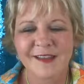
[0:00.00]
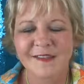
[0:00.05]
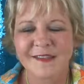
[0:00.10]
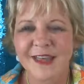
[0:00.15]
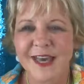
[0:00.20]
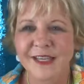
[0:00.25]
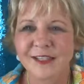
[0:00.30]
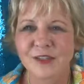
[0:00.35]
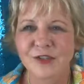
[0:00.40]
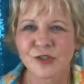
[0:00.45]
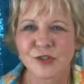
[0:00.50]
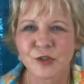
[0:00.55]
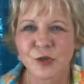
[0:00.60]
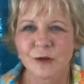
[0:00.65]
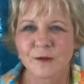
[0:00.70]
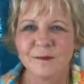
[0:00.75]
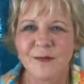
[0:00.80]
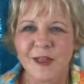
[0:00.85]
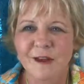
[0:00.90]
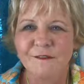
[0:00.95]
That is
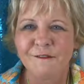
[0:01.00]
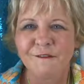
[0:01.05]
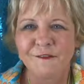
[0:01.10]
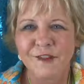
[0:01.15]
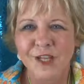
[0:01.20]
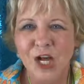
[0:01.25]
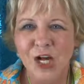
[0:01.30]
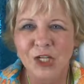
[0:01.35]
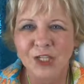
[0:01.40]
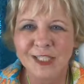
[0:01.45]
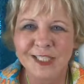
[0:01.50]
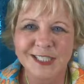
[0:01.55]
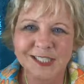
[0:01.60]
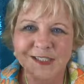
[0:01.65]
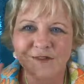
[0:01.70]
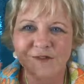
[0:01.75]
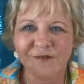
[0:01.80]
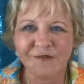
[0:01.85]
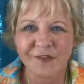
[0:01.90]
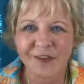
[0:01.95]
your
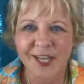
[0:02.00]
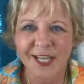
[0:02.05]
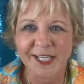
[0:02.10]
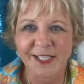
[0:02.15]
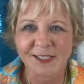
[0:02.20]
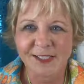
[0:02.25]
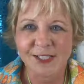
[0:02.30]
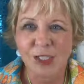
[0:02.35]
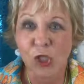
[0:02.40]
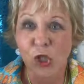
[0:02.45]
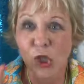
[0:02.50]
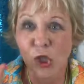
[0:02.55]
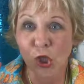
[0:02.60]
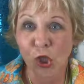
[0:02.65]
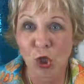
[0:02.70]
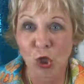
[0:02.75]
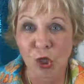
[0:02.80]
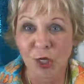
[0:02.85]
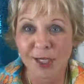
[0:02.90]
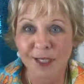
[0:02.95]
flawless face
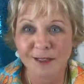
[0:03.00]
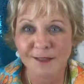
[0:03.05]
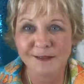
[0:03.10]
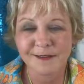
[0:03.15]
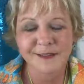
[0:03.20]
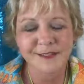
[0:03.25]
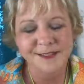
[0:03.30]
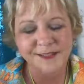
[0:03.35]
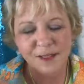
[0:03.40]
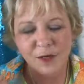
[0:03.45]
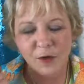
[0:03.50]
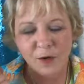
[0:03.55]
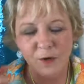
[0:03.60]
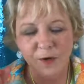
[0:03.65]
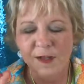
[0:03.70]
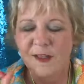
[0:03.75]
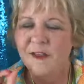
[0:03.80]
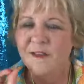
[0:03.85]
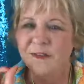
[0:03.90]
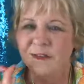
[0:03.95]
look. So
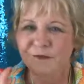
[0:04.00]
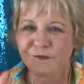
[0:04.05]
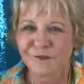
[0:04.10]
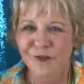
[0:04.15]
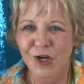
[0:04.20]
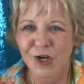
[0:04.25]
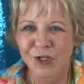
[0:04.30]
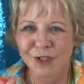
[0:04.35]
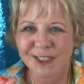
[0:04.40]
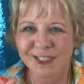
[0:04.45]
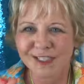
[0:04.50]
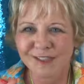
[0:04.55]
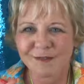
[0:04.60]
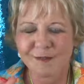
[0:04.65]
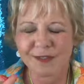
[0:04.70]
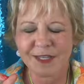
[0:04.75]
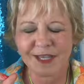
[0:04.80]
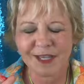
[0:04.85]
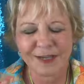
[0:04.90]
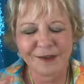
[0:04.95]
the
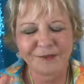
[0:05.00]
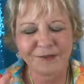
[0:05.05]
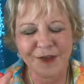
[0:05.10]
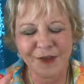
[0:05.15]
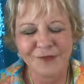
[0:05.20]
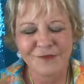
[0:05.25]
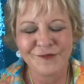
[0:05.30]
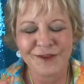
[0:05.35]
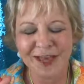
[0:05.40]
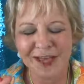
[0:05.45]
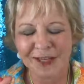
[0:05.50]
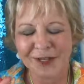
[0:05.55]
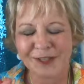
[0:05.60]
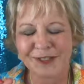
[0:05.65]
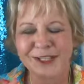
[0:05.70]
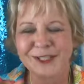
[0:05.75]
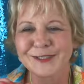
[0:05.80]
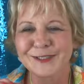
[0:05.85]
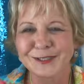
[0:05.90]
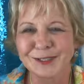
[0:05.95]

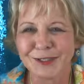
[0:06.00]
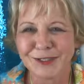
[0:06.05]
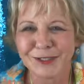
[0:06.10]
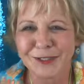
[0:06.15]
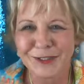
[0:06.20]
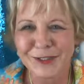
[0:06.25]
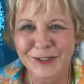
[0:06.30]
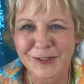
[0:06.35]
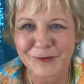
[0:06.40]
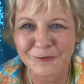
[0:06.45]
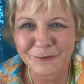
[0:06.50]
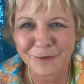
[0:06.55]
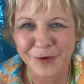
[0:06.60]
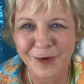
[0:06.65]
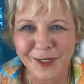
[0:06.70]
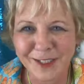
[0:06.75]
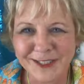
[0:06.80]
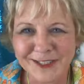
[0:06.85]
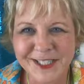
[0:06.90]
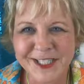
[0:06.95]
FFL is the look you
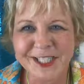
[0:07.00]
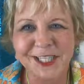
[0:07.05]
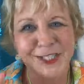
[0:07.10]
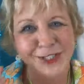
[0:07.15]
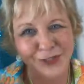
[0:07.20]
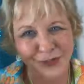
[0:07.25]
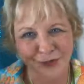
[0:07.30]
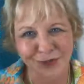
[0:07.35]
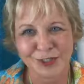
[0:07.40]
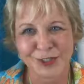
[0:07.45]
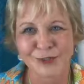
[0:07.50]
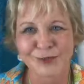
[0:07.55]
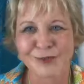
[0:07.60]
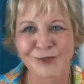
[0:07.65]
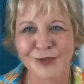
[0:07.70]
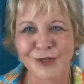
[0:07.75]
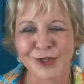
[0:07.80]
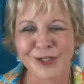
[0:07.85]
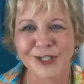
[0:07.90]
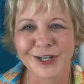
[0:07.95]
want to get your total
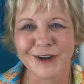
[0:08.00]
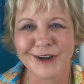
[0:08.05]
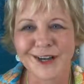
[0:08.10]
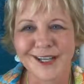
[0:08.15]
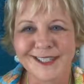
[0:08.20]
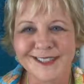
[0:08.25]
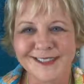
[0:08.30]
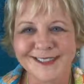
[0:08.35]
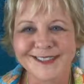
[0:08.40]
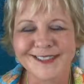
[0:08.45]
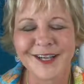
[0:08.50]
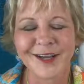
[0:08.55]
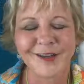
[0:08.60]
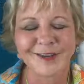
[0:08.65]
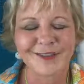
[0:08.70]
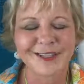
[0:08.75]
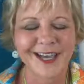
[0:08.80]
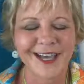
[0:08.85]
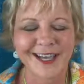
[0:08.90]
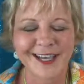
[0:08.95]
look on.
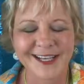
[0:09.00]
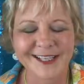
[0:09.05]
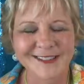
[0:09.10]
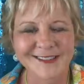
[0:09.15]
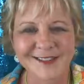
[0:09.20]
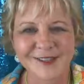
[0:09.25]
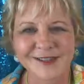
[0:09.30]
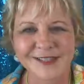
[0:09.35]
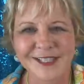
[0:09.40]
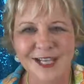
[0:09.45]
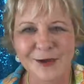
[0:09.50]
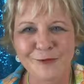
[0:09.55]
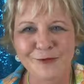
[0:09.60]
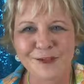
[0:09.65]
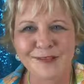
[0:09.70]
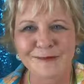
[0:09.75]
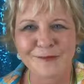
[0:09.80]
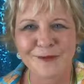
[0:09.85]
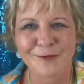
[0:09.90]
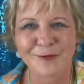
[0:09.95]
Okay, so stay
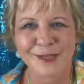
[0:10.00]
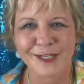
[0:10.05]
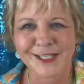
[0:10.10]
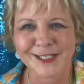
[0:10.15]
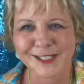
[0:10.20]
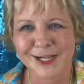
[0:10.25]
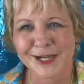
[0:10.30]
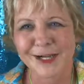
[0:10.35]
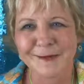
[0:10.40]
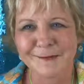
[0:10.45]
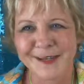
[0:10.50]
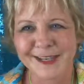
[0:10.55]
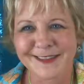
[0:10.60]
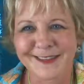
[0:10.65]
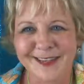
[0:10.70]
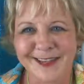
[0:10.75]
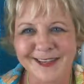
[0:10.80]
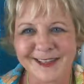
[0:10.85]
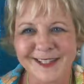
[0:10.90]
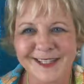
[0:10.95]
with me. We're going to talk about
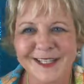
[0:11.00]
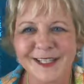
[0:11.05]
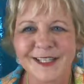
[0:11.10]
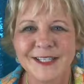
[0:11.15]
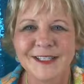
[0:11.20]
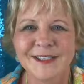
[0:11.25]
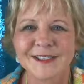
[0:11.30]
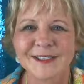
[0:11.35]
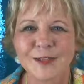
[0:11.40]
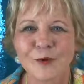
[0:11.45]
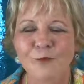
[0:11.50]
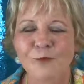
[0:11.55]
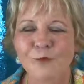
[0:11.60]
that. So